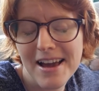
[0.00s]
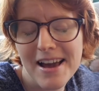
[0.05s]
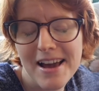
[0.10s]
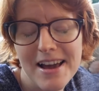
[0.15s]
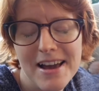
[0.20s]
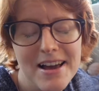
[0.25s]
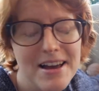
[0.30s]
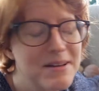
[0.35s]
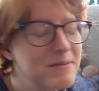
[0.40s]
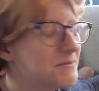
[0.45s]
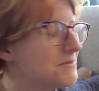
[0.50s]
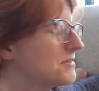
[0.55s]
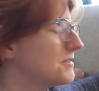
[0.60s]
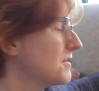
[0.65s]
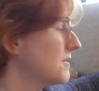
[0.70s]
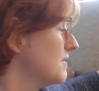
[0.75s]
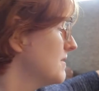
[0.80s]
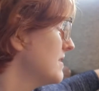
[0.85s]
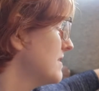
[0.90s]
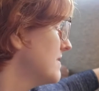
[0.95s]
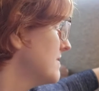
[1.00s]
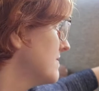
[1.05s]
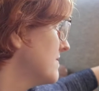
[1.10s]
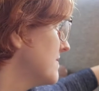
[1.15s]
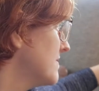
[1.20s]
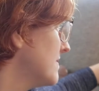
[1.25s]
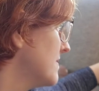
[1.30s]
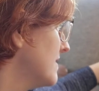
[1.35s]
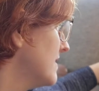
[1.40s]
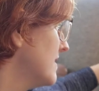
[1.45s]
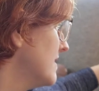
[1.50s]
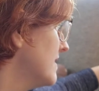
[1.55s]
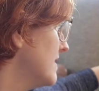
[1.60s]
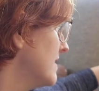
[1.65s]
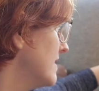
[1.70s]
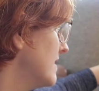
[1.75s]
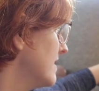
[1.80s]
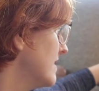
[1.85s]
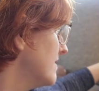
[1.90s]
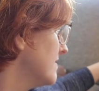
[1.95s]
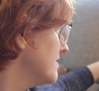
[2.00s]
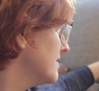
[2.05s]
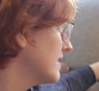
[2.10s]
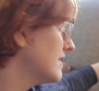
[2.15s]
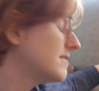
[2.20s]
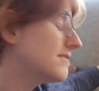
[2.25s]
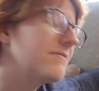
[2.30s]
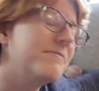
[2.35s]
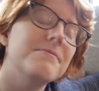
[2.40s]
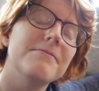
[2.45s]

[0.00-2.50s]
So if that's